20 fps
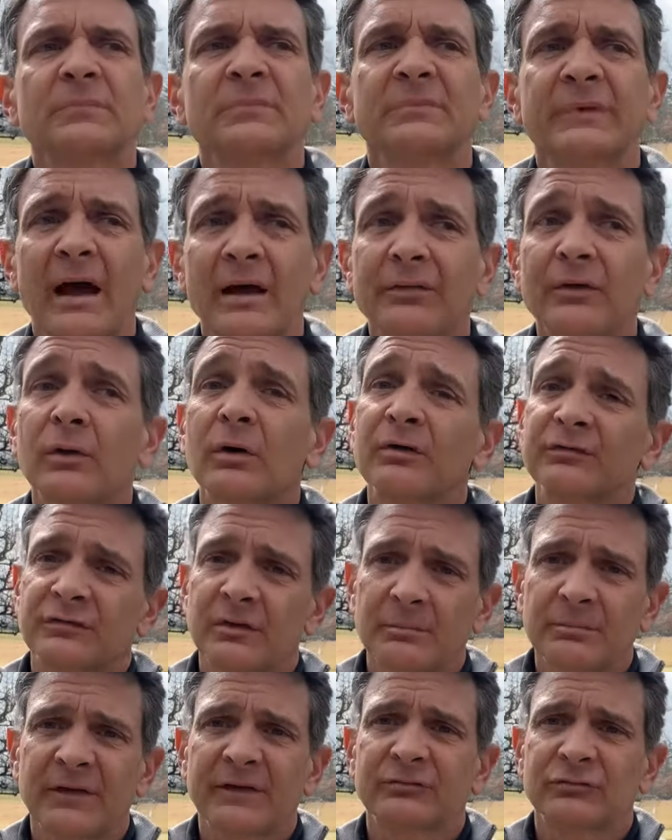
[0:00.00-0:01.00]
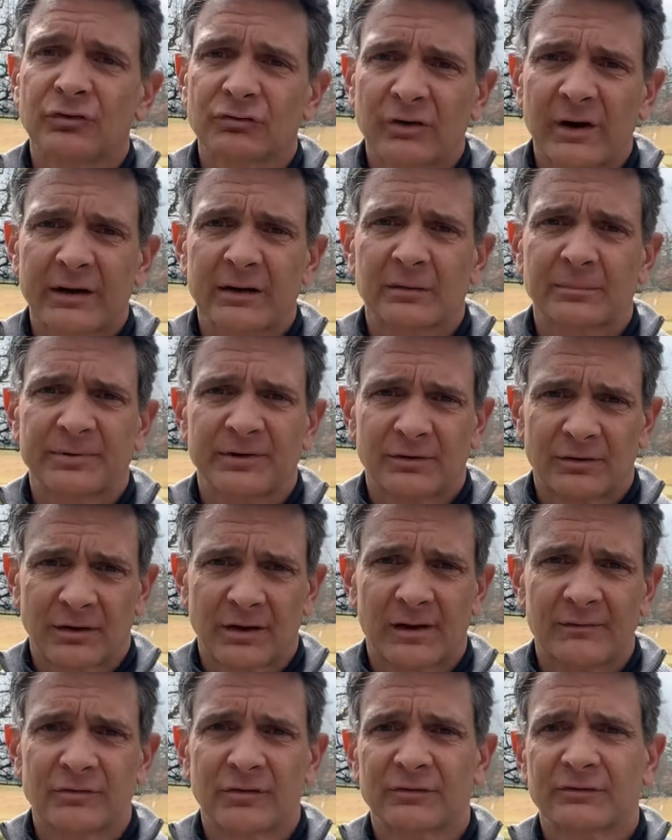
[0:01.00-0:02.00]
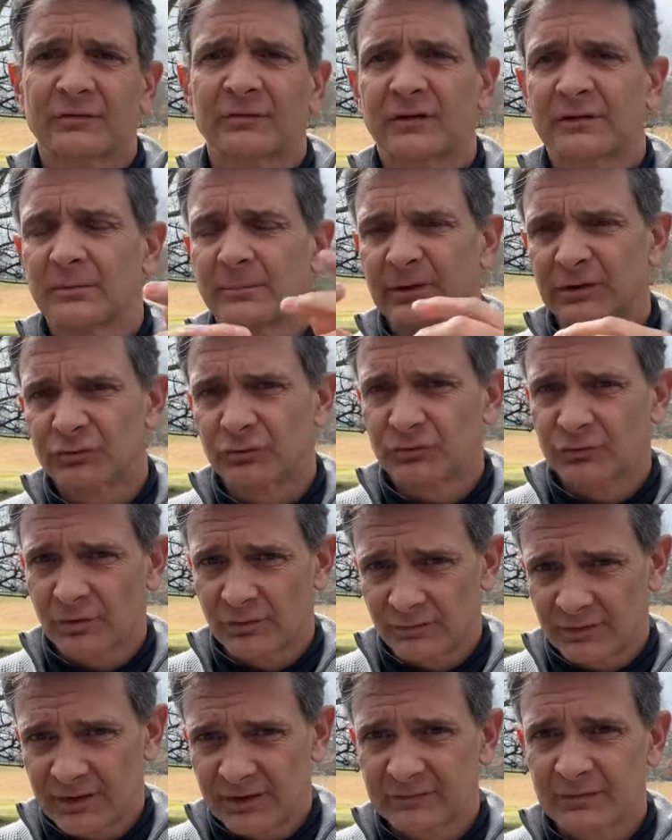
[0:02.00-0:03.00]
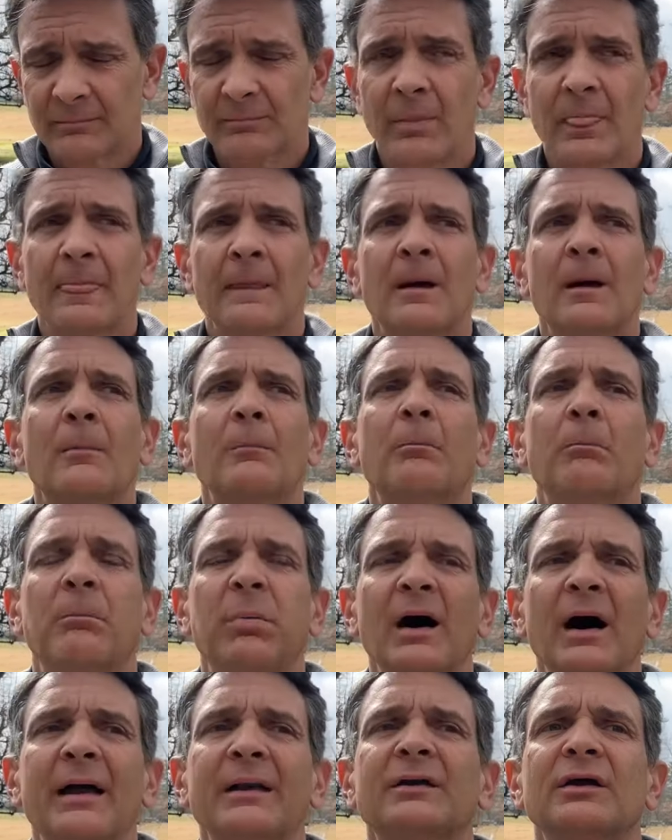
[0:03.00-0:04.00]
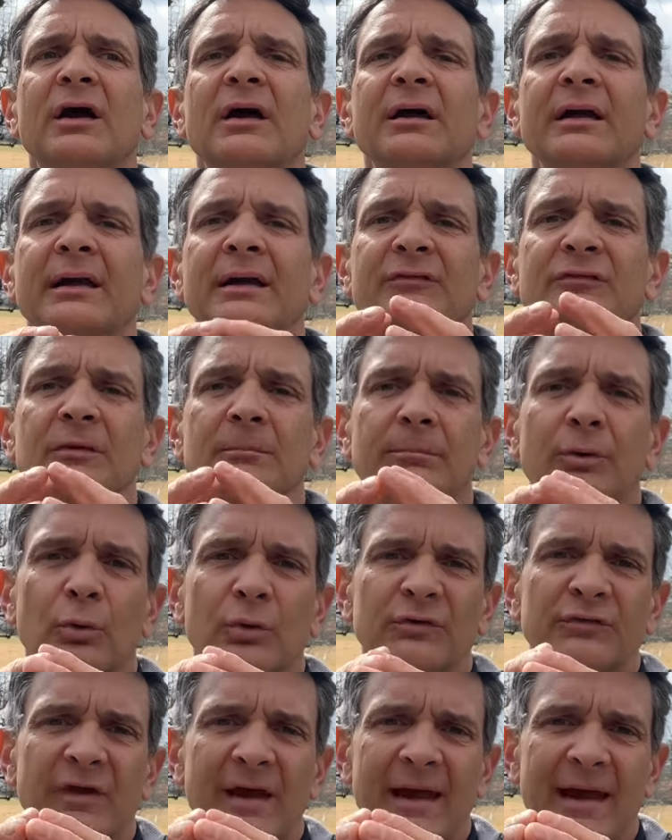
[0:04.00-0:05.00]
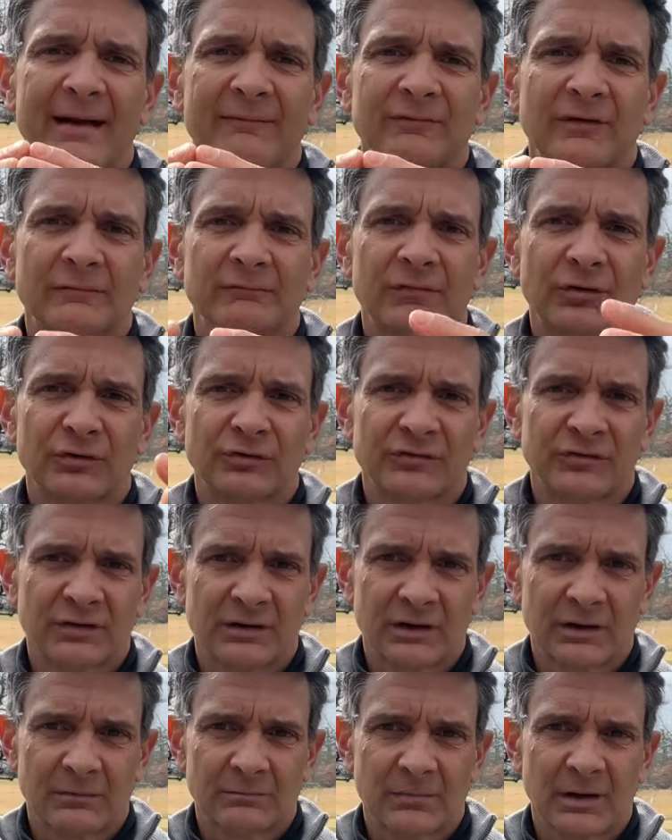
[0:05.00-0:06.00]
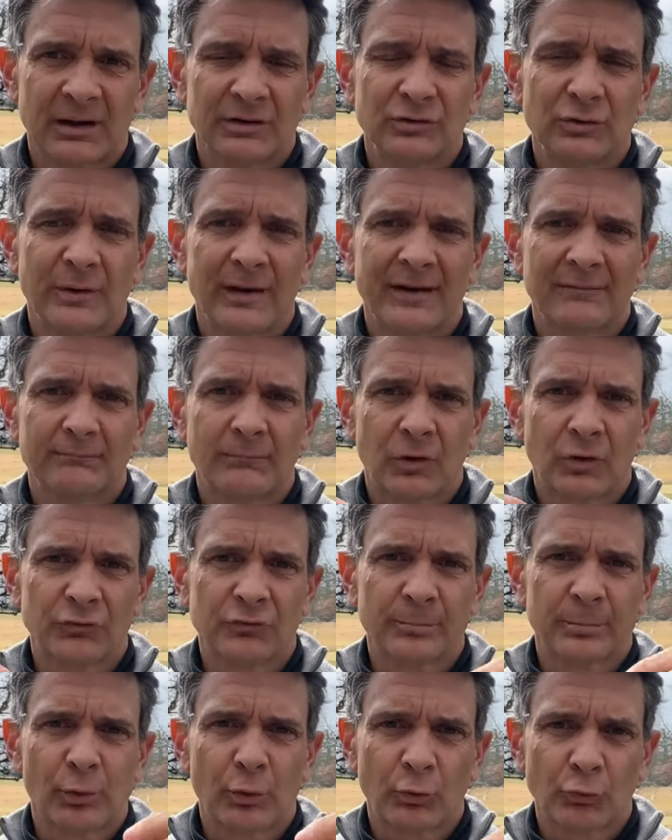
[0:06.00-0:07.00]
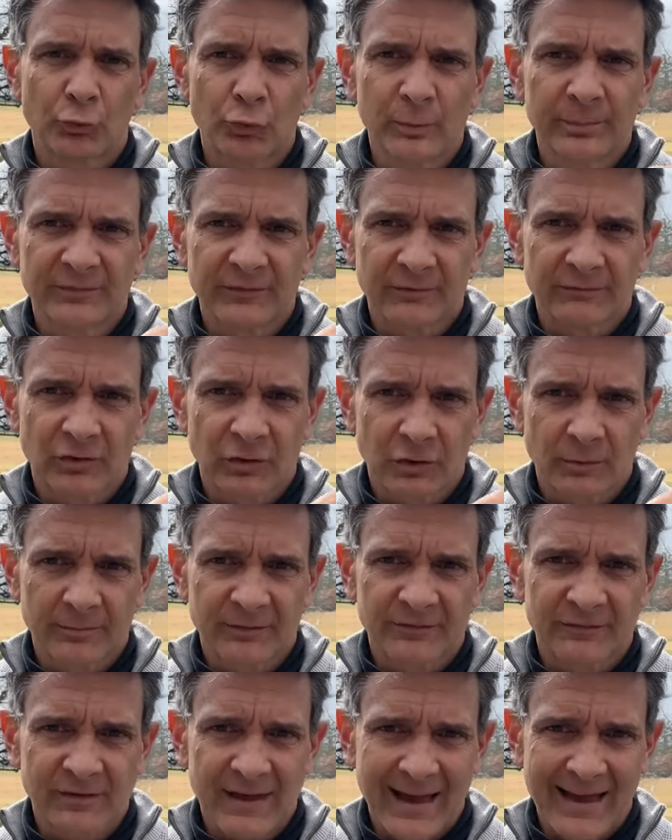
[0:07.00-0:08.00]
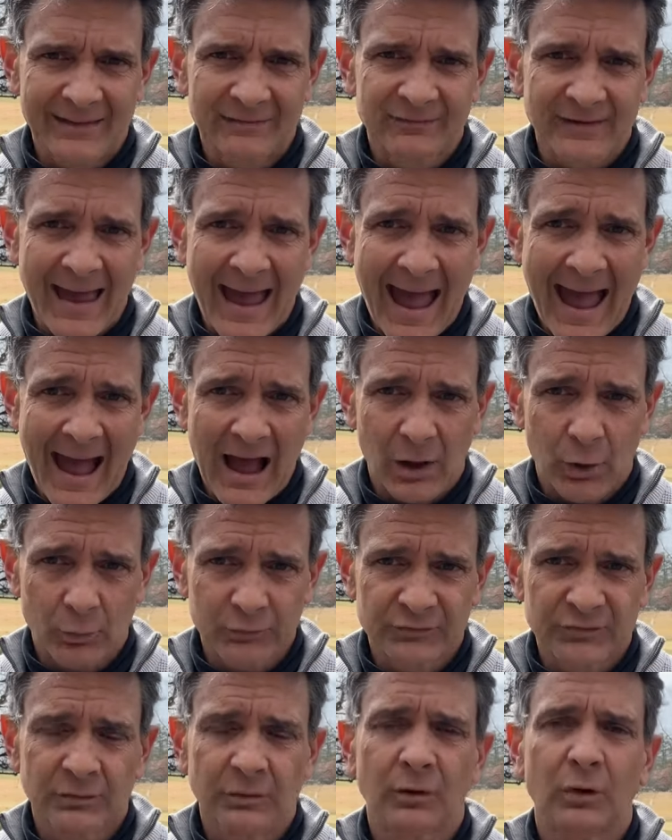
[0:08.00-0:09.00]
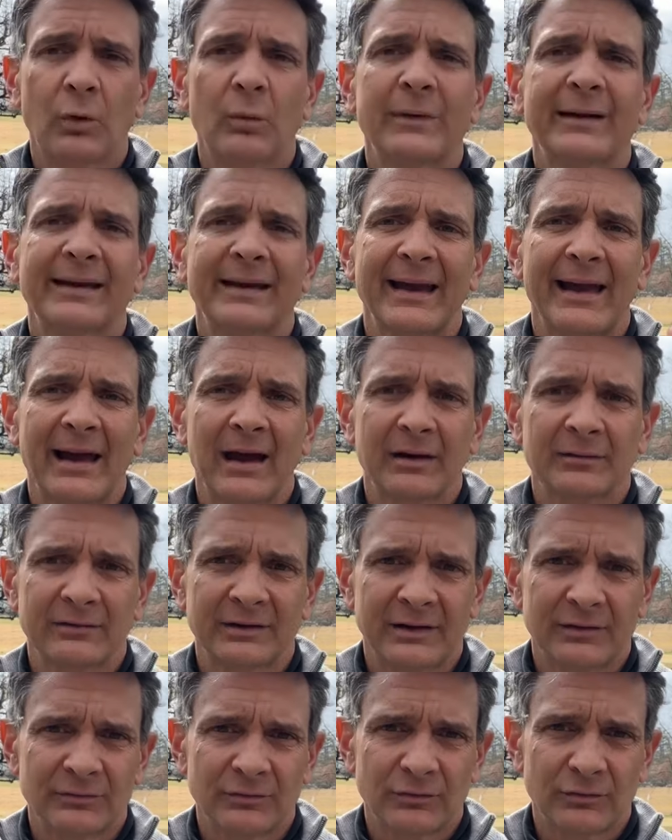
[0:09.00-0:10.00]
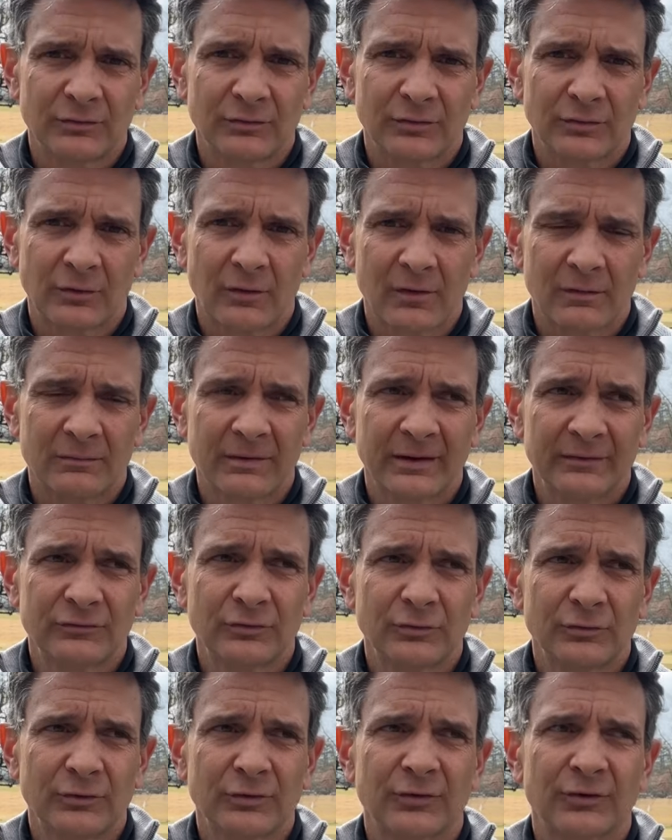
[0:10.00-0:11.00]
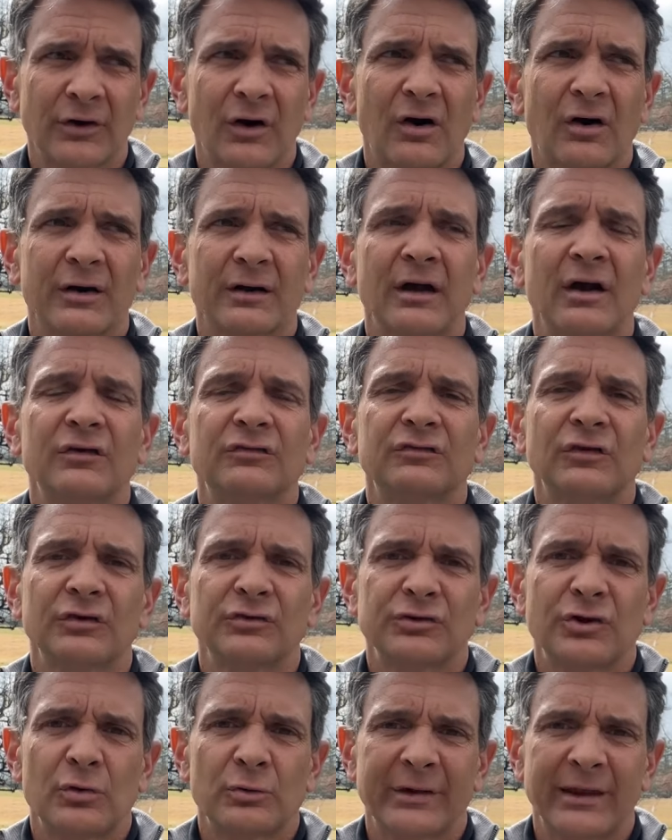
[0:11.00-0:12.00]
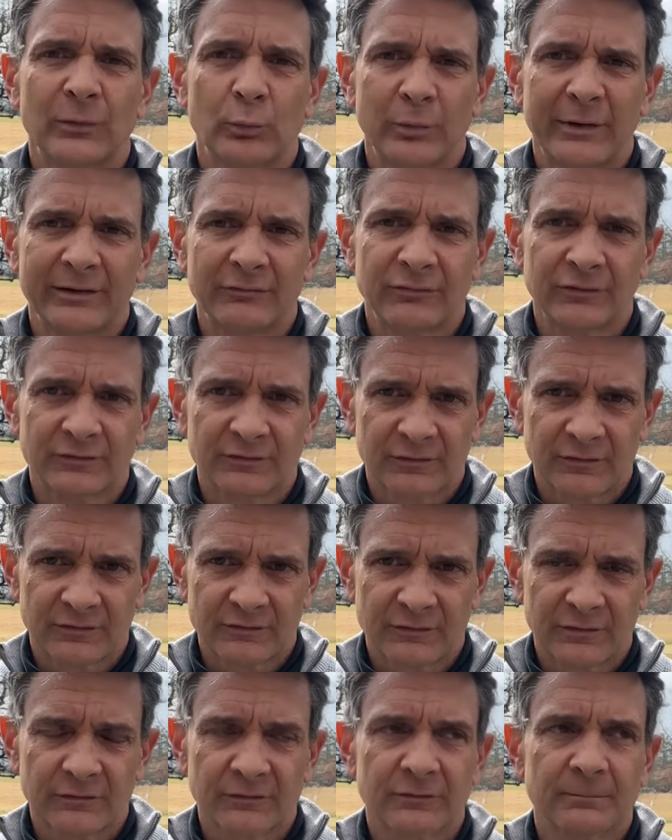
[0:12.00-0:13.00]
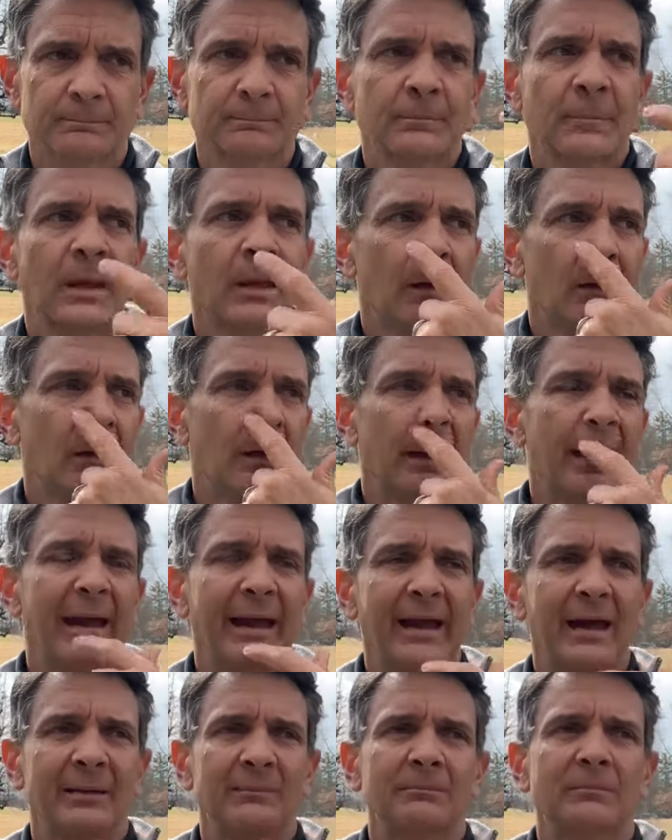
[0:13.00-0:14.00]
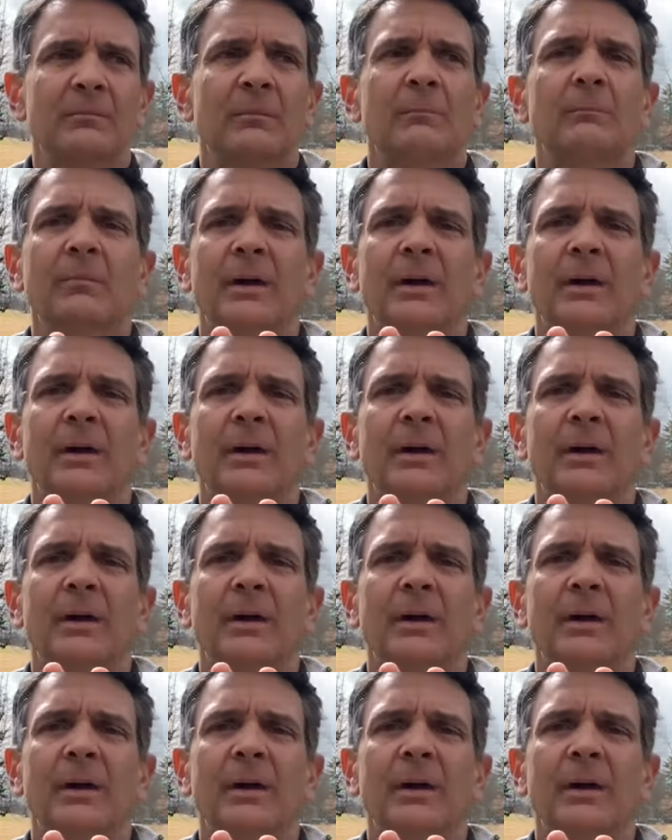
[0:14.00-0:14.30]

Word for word: now there are some things a triclopyr covers that the mesotrione doesn't, but it's important to have diversity and you have multiple groups of herbicides out going out into your into your yard so you don't get weed resistance. And